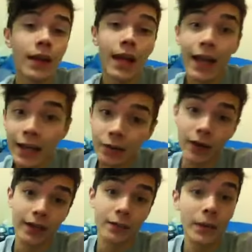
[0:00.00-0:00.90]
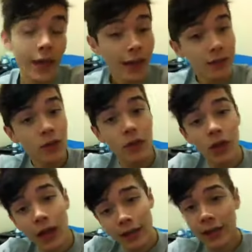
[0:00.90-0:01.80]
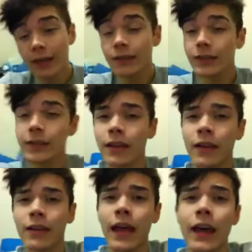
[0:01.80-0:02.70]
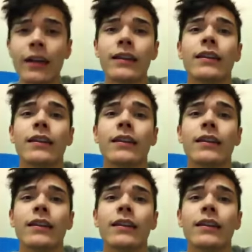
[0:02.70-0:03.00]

Anyway, but yeah. So a kiss that